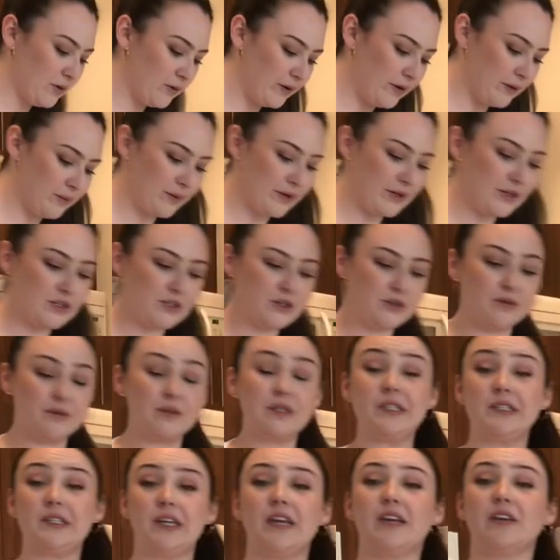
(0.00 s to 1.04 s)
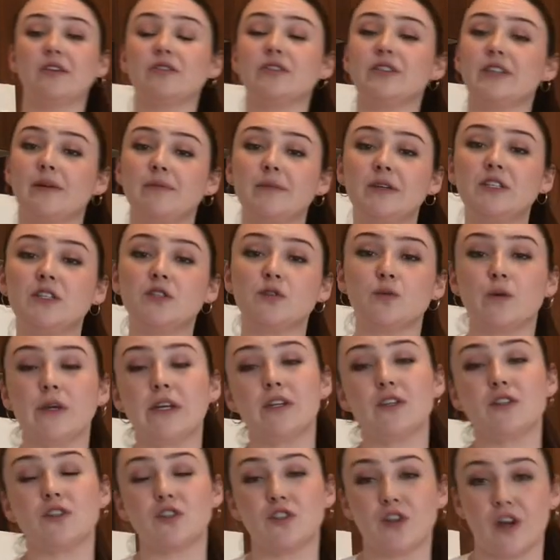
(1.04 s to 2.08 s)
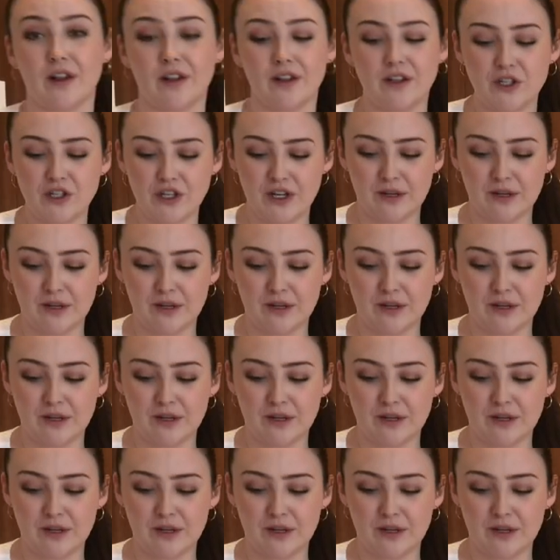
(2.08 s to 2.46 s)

going to want to do is take your semi-sweet chocolate